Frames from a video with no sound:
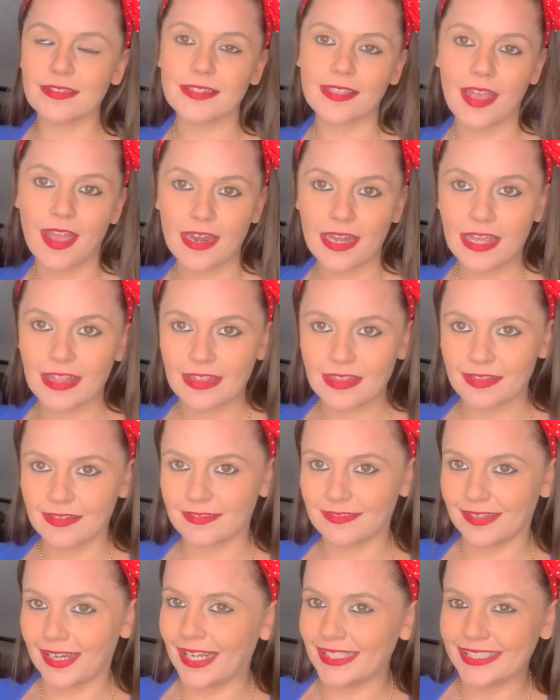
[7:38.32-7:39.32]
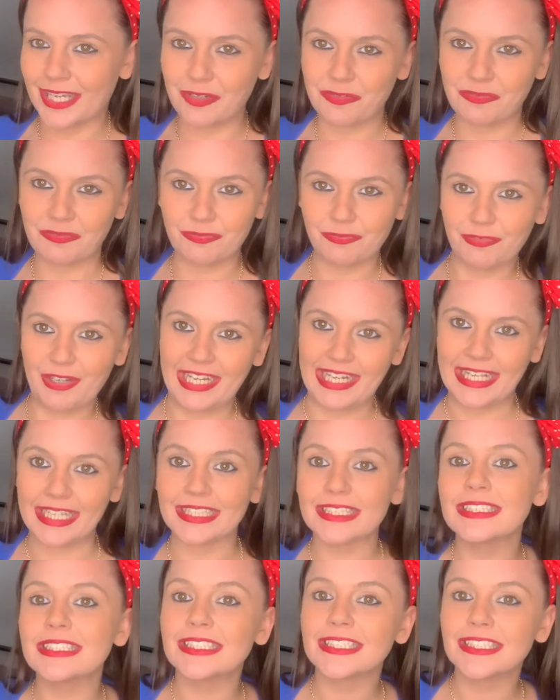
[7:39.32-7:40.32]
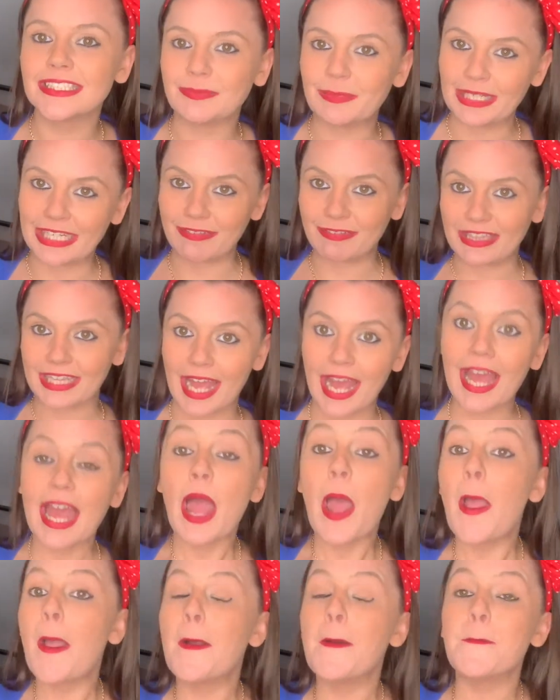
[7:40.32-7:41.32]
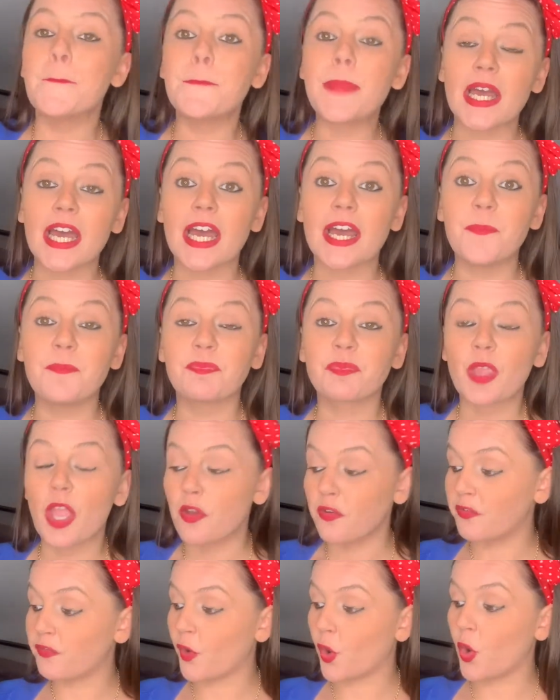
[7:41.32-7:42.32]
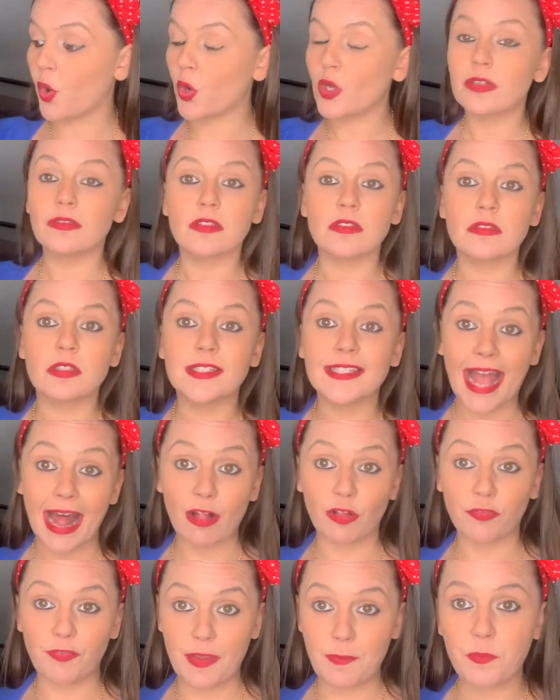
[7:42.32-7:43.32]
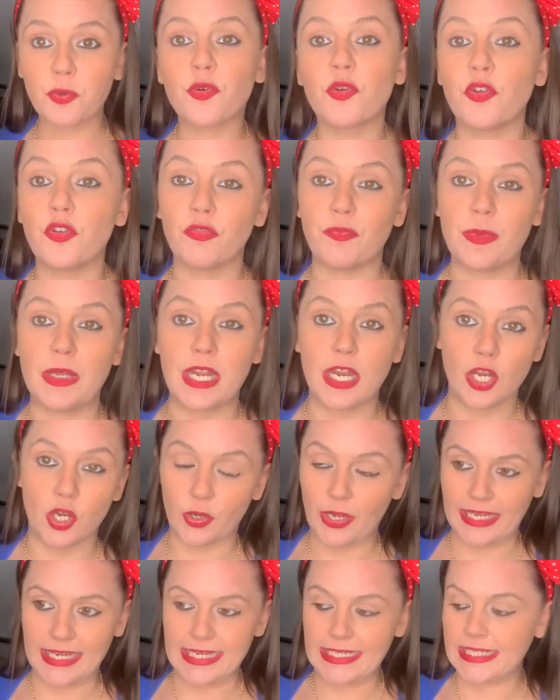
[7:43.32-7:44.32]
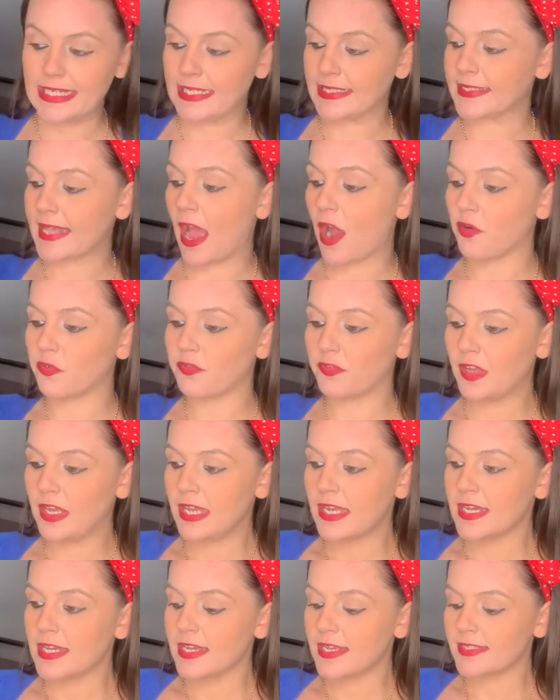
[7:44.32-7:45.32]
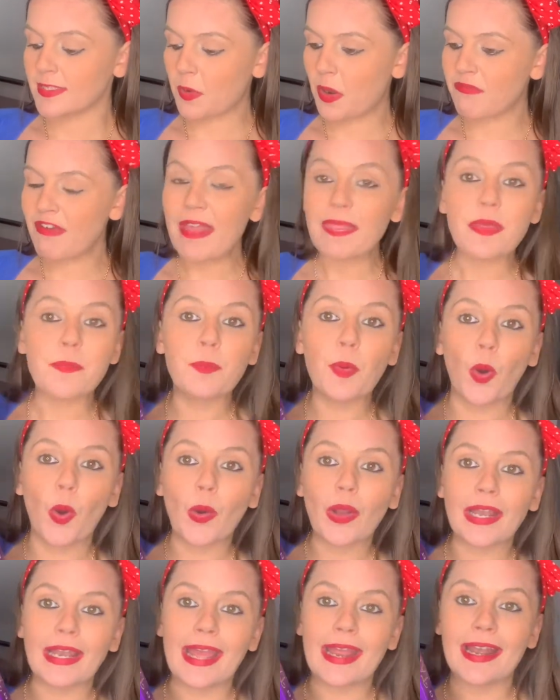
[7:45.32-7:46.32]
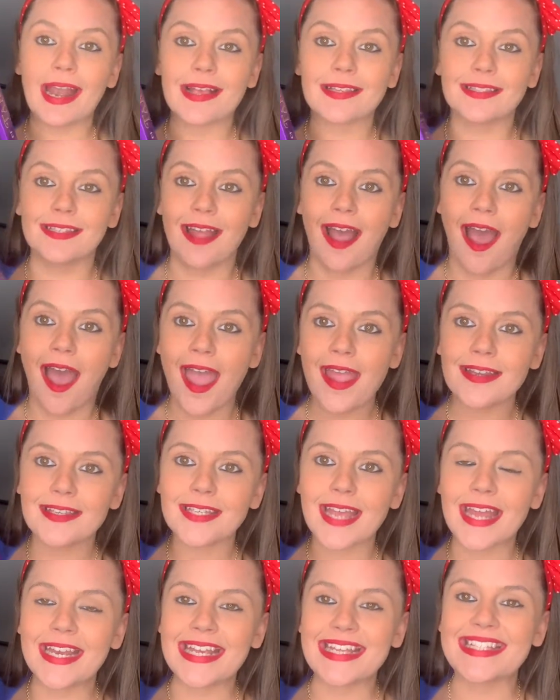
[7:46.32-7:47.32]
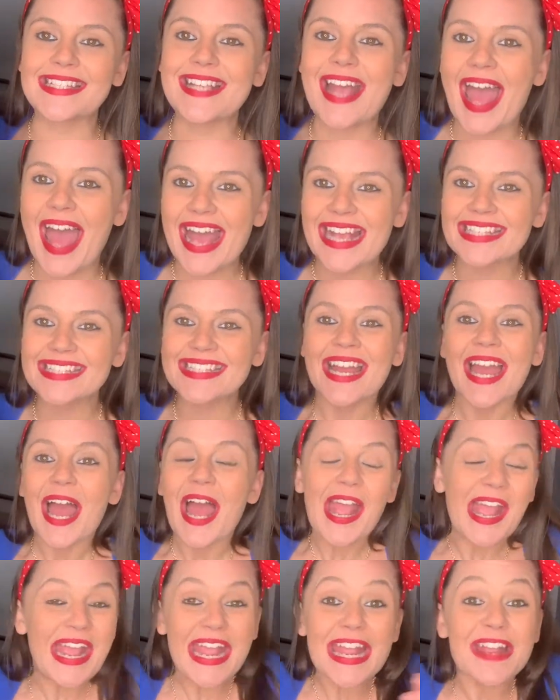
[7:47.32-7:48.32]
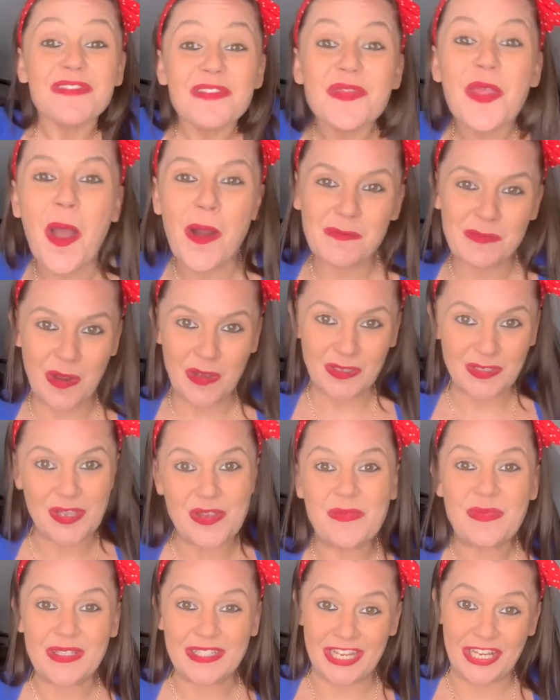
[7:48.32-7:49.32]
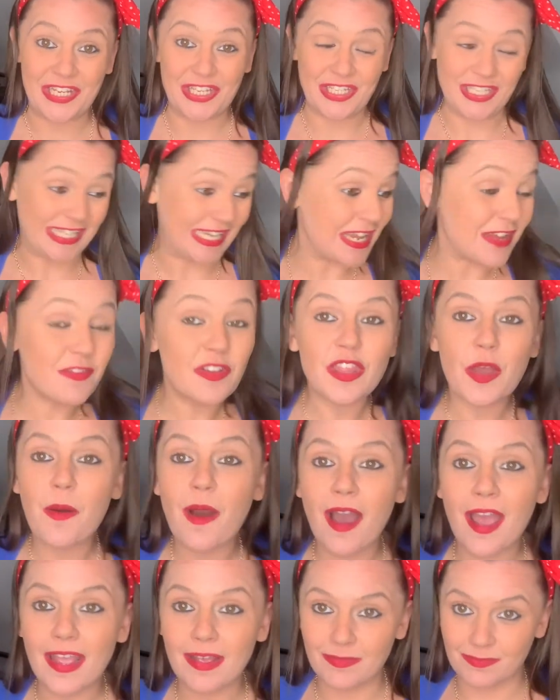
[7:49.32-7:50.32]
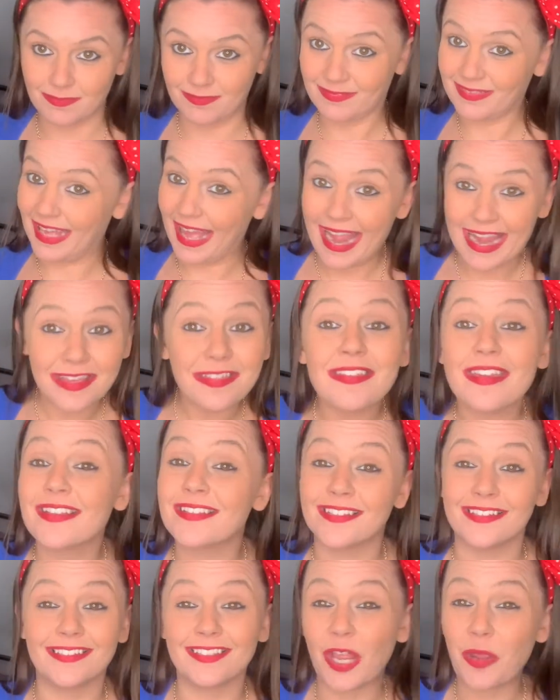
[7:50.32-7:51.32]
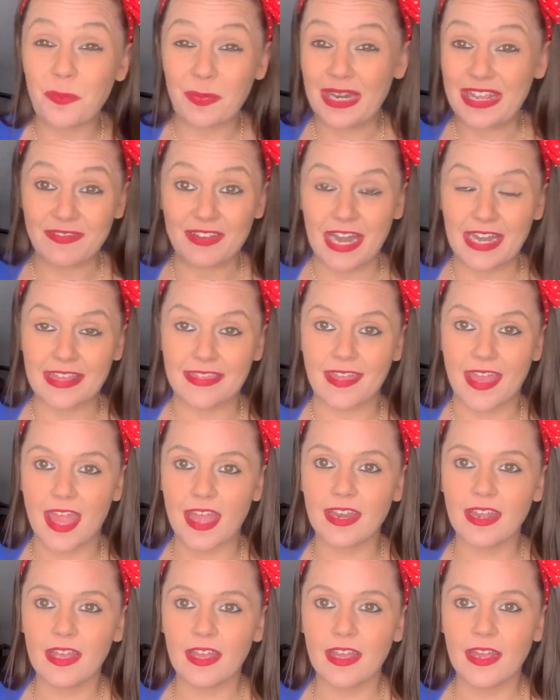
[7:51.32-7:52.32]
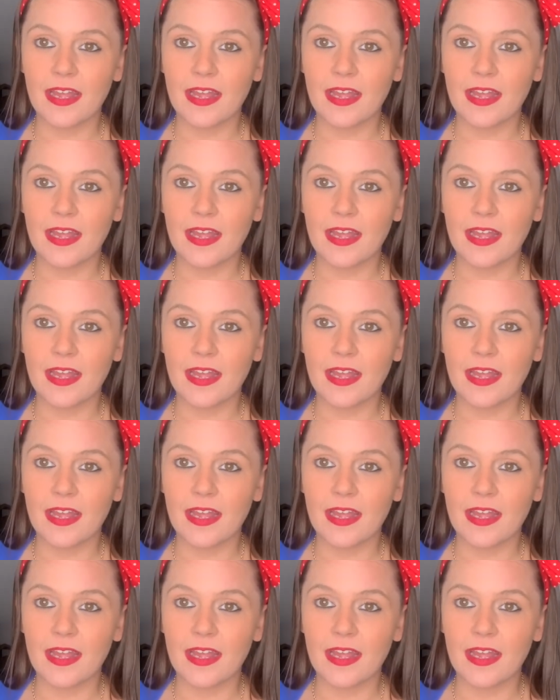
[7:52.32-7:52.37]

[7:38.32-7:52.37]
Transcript: I don't really believe in that, but for self-improvement and looking into yourself. So I read the book late last night, and it says, even though I'm not superstitious and even though I am atheist and don't believe in anything,